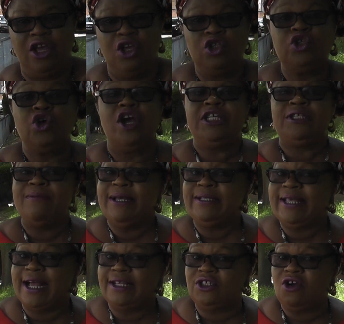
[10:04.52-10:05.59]
So it means
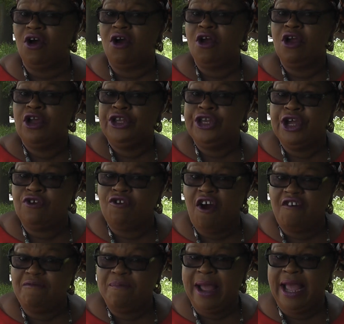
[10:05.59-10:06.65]
that the
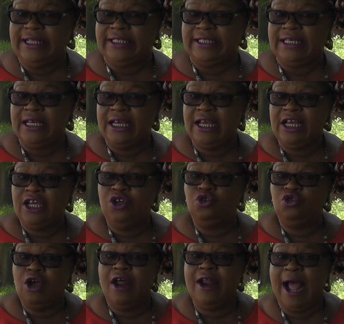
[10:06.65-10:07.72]
government, you
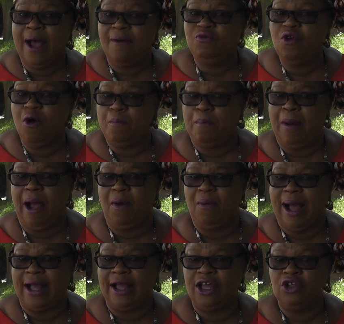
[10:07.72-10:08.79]
don't have no
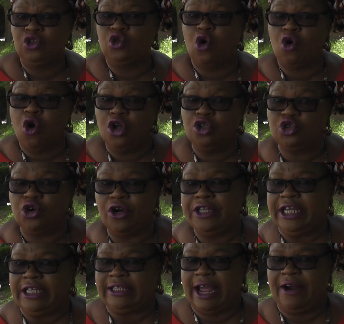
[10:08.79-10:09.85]
power to control
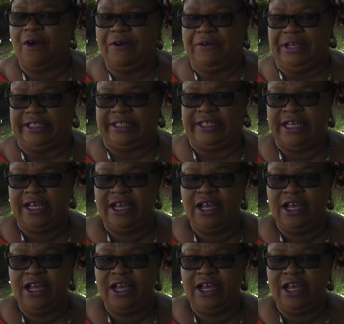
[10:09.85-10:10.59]
the terrorists.